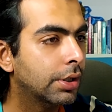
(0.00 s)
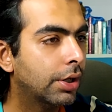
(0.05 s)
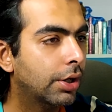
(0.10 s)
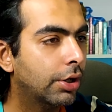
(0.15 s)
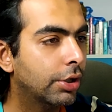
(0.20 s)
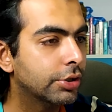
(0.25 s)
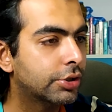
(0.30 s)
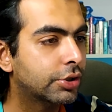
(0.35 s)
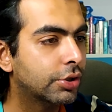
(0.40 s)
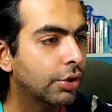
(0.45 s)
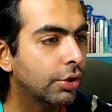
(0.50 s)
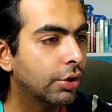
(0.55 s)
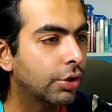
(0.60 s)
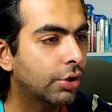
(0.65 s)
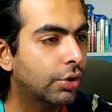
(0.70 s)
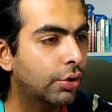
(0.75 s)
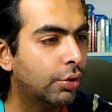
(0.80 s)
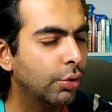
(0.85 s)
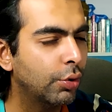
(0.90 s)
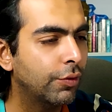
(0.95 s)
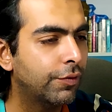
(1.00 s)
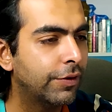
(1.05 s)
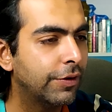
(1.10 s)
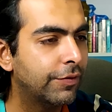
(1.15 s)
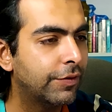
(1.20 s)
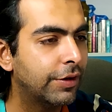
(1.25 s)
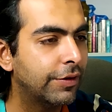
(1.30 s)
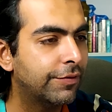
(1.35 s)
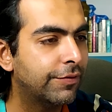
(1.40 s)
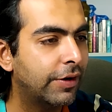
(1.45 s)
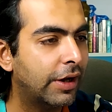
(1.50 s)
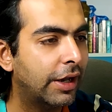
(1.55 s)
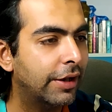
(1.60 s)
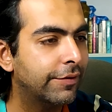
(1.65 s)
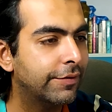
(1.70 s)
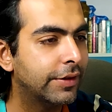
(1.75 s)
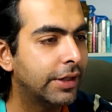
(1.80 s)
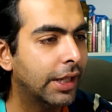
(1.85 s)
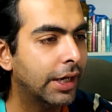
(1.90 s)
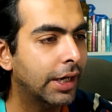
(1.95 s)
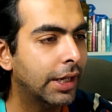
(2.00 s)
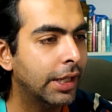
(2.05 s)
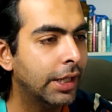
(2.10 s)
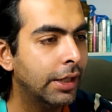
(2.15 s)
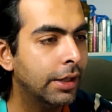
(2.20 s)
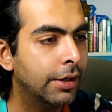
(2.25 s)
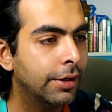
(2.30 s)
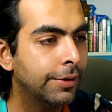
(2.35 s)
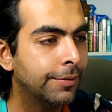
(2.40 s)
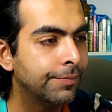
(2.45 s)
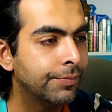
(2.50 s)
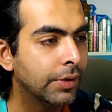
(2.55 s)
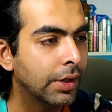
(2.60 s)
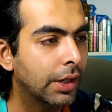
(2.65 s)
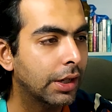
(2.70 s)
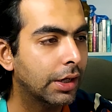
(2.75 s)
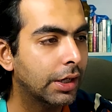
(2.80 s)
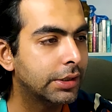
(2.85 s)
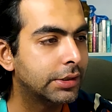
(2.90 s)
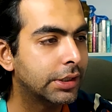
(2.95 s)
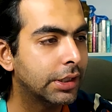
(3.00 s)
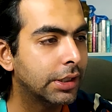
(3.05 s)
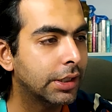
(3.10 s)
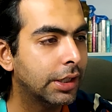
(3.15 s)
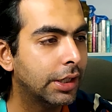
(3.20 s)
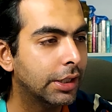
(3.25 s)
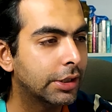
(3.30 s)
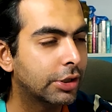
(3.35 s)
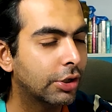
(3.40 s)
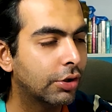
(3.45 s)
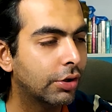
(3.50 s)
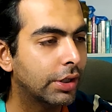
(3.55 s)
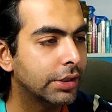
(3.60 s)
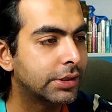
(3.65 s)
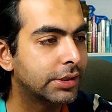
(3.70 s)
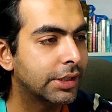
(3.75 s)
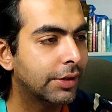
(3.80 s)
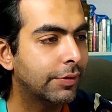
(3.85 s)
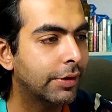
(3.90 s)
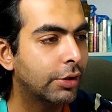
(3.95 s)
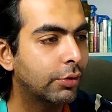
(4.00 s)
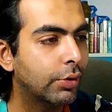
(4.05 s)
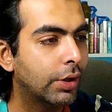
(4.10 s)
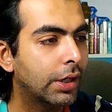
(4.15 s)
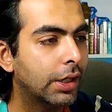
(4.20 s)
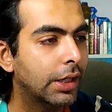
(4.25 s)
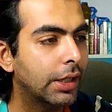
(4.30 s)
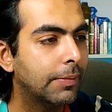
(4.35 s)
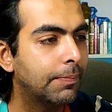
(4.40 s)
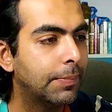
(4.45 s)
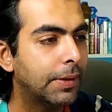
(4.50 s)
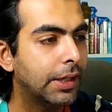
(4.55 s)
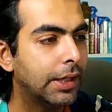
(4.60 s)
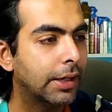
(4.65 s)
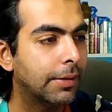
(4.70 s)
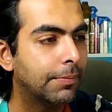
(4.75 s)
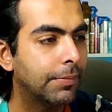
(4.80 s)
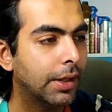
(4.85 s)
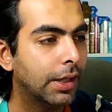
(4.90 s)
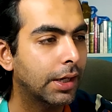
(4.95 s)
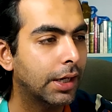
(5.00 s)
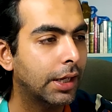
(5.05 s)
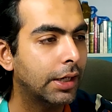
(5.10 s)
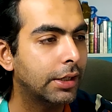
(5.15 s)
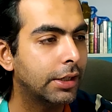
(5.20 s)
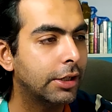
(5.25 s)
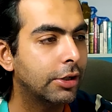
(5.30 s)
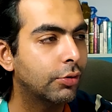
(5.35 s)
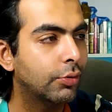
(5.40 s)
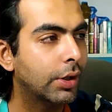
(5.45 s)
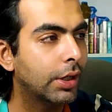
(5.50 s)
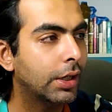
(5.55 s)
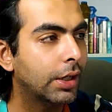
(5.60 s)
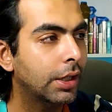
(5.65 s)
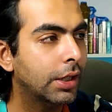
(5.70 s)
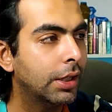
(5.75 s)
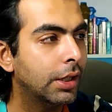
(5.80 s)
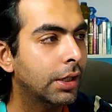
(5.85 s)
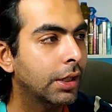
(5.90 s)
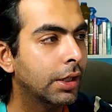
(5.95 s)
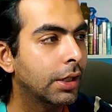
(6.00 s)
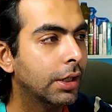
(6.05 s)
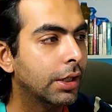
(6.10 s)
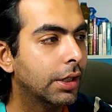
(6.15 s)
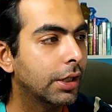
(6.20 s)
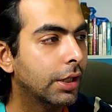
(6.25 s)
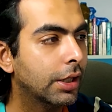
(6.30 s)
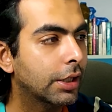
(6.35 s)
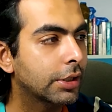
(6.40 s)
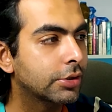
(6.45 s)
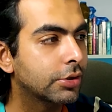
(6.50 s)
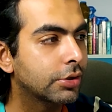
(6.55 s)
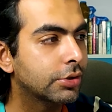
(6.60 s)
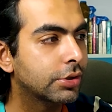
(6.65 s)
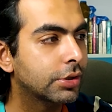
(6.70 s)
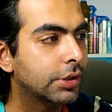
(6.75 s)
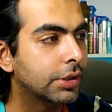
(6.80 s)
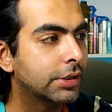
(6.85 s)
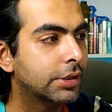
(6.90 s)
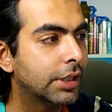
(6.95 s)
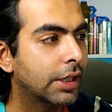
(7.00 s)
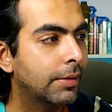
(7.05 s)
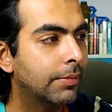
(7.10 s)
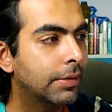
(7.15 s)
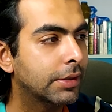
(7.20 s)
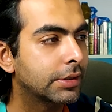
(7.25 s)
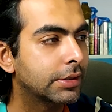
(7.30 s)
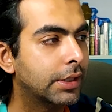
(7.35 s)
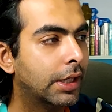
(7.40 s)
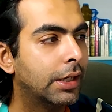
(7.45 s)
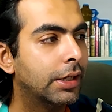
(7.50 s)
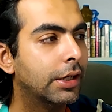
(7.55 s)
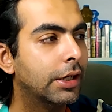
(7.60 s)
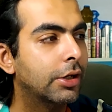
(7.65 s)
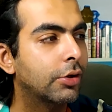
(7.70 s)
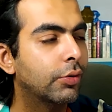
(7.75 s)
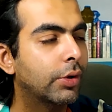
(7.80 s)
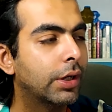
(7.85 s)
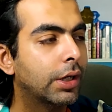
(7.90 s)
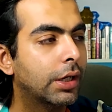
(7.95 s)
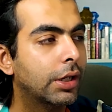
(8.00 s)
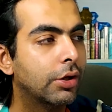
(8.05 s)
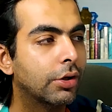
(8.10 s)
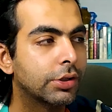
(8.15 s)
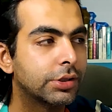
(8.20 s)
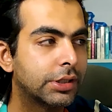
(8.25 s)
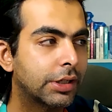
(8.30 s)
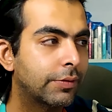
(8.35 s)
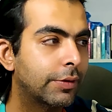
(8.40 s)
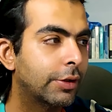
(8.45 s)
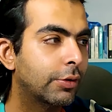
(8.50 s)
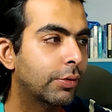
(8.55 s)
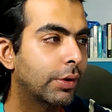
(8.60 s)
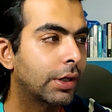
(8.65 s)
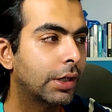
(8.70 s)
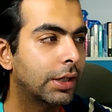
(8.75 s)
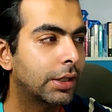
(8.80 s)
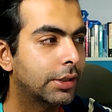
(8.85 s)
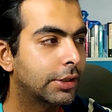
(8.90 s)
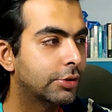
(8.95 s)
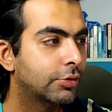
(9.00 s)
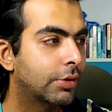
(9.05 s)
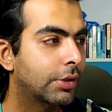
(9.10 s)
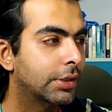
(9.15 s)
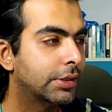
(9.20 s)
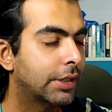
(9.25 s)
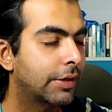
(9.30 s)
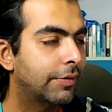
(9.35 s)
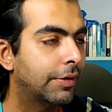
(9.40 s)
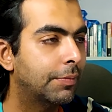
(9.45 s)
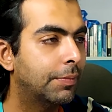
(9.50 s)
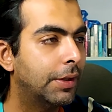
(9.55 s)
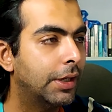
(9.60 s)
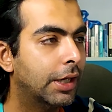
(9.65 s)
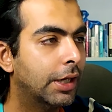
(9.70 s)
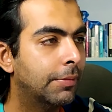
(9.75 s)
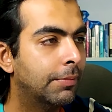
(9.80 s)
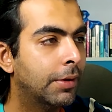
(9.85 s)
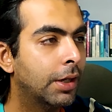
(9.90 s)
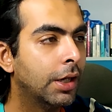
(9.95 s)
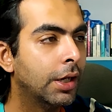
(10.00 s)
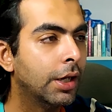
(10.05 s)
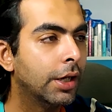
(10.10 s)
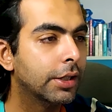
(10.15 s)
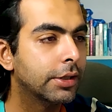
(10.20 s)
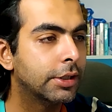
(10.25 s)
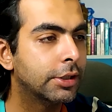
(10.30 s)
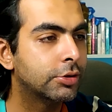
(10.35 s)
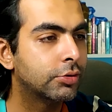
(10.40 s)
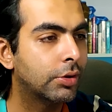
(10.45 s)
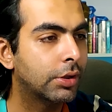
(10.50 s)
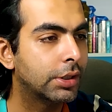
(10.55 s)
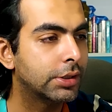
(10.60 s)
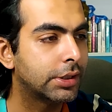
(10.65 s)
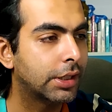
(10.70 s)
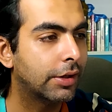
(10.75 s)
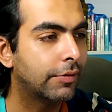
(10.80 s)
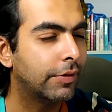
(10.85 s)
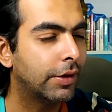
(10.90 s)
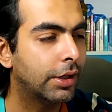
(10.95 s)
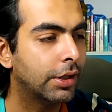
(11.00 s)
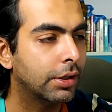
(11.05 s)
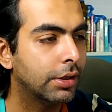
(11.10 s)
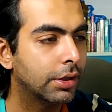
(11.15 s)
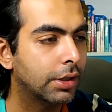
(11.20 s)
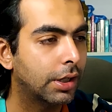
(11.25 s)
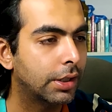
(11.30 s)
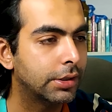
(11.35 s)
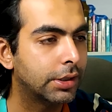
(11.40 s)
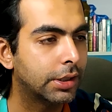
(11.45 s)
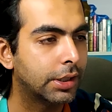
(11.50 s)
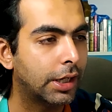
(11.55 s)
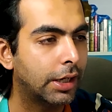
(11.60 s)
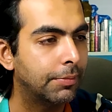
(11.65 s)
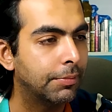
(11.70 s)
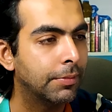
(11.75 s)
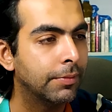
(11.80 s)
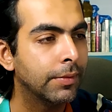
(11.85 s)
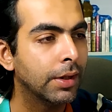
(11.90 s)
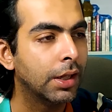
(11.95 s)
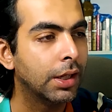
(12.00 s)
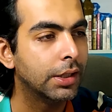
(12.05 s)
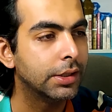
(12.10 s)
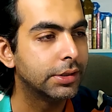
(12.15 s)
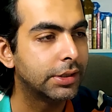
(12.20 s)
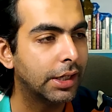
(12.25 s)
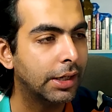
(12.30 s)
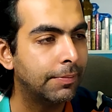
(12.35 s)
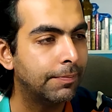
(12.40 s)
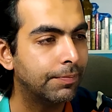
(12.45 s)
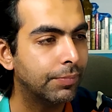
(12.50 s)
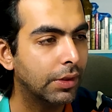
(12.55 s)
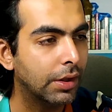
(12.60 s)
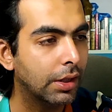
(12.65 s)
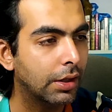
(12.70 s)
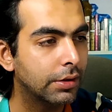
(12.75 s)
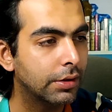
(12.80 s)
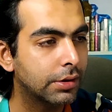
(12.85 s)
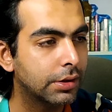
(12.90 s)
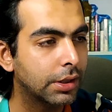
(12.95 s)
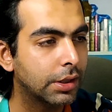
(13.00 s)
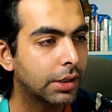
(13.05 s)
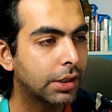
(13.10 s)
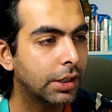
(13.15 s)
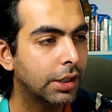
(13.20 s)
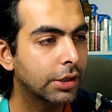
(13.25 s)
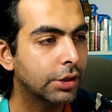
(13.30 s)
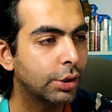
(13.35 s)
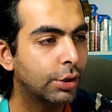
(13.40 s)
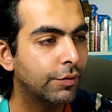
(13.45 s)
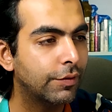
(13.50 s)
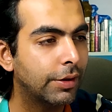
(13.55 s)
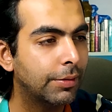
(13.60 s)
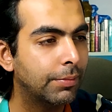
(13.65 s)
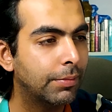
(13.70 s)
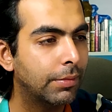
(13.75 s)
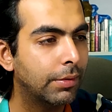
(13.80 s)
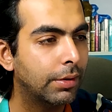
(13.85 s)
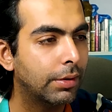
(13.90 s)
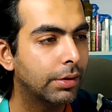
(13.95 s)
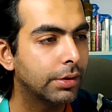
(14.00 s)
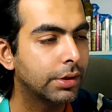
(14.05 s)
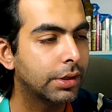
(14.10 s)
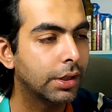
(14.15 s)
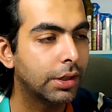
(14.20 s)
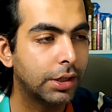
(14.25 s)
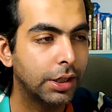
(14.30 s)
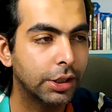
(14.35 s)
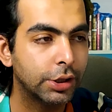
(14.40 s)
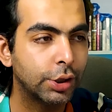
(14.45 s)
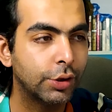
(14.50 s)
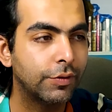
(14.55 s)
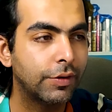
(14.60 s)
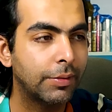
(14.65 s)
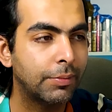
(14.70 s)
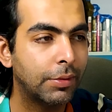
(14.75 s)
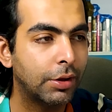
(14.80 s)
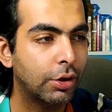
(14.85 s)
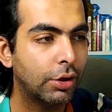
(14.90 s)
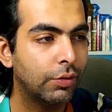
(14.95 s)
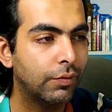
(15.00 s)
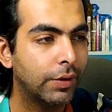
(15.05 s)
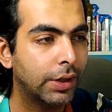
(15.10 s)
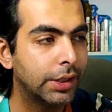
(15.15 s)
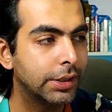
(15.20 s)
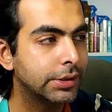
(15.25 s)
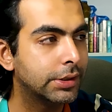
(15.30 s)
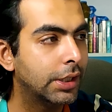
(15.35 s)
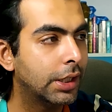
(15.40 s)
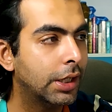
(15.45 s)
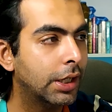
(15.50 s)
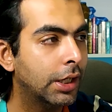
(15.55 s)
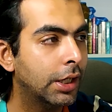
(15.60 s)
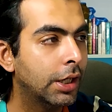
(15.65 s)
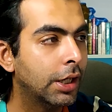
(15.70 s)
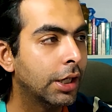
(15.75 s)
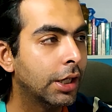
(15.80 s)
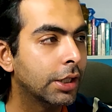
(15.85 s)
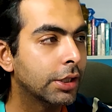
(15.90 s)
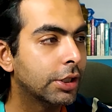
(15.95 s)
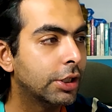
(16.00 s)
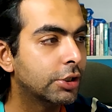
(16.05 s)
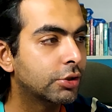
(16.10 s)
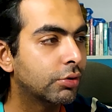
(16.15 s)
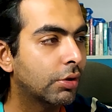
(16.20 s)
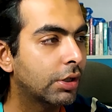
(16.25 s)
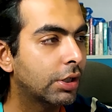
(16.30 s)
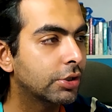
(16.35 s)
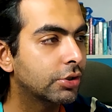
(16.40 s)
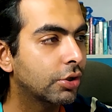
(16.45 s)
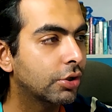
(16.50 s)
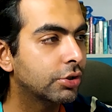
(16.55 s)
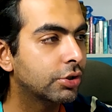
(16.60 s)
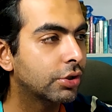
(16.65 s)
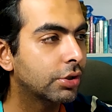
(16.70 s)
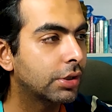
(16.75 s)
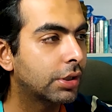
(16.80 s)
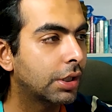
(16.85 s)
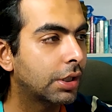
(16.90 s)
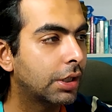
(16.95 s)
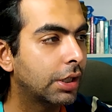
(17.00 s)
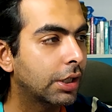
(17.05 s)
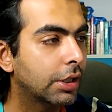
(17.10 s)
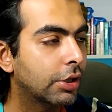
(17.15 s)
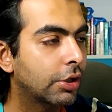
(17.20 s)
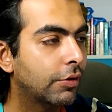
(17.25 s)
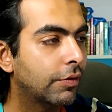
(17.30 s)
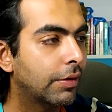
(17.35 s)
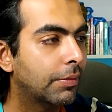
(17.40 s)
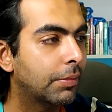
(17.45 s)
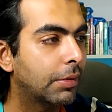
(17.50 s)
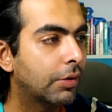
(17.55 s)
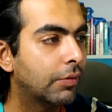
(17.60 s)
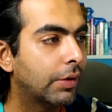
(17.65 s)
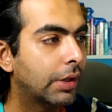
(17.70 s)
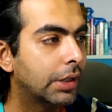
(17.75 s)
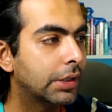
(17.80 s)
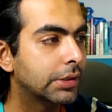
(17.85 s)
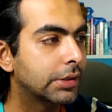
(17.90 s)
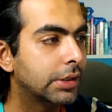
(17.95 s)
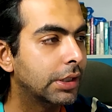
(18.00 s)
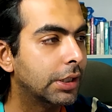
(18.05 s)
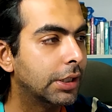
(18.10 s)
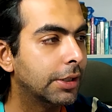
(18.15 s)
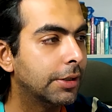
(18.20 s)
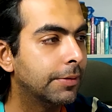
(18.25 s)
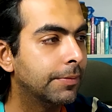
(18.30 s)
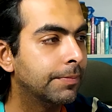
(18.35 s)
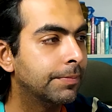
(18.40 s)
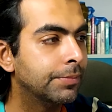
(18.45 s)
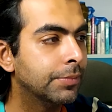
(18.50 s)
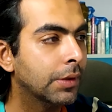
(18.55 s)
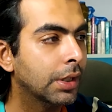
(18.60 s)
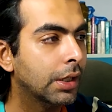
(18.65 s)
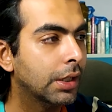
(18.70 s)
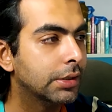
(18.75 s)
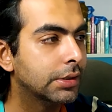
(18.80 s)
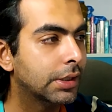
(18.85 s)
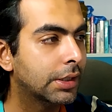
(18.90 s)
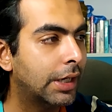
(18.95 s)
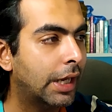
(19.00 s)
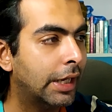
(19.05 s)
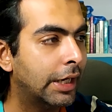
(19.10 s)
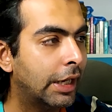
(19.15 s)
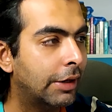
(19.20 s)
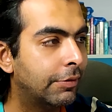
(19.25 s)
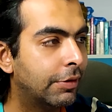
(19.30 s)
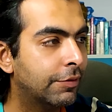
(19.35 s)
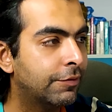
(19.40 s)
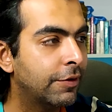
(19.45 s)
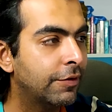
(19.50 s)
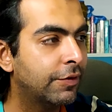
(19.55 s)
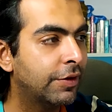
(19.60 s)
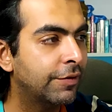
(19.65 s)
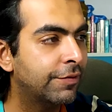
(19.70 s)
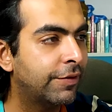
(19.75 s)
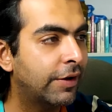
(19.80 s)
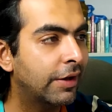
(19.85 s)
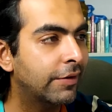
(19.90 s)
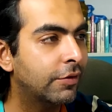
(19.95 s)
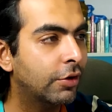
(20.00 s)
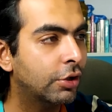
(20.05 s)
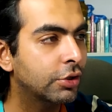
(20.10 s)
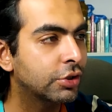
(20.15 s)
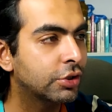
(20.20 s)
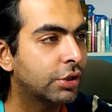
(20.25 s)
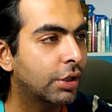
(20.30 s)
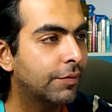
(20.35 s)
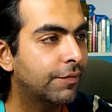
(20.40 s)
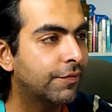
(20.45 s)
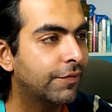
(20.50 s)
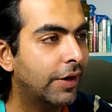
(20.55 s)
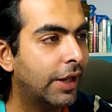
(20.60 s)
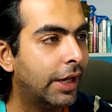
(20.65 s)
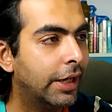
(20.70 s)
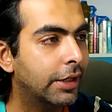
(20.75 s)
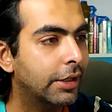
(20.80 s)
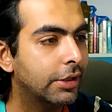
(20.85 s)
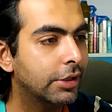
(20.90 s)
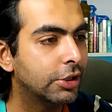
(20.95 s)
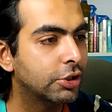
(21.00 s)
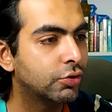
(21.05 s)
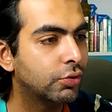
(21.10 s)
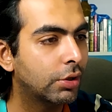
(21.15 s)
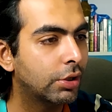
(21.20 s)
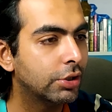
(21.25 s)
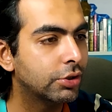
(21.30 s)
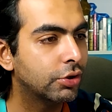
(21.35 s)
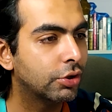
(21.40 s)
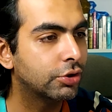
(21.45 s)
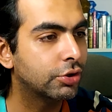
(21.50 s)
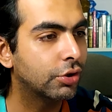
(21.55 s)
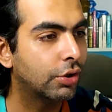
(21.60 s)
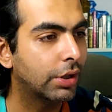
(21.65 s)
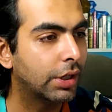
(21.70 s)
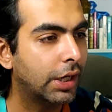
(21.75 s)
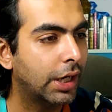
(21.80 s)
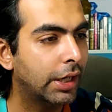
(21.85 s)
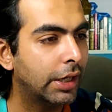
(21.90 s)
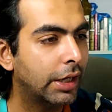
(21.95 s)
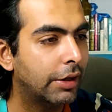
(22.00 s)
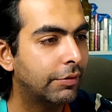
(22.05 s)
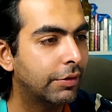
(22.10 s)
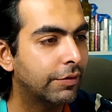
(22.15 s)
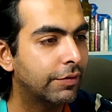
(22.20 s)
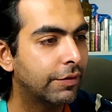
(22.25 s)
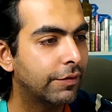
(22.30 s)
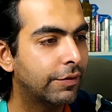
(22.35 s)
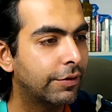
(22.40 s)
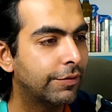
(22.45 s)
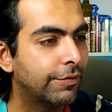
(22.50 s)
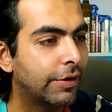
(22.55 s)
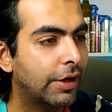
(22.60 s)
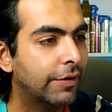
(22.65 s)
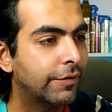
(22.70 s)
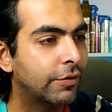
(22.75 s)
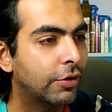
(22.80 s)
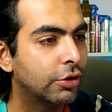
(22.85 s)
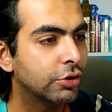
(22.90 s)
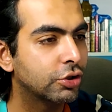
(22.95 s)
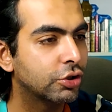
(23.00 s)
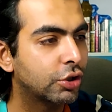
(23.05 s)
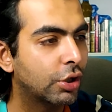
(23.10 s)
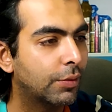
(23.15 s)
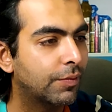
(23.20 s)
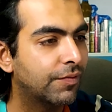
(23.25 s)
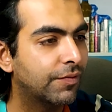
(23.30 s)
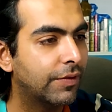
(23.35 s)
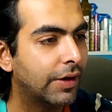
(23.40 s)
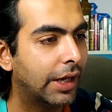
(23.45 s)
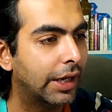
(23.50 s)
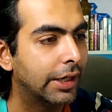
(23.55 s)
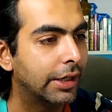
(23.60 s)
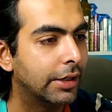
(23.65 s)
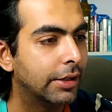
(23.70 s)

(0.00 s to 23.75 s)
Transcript: also 2:55 Delhi reaching Heathrow at 7:20 p.m. Yeah, 19:20. Here is also the same. It's 19:20 or 7:20. This one is having p.m. This one is having the other time. Same 30th November on Wednesday. This one is also 30th November Wednesday. It's a 9-hour 55 non-stop flight. This one is also a 9-hour 55 non-stop flight.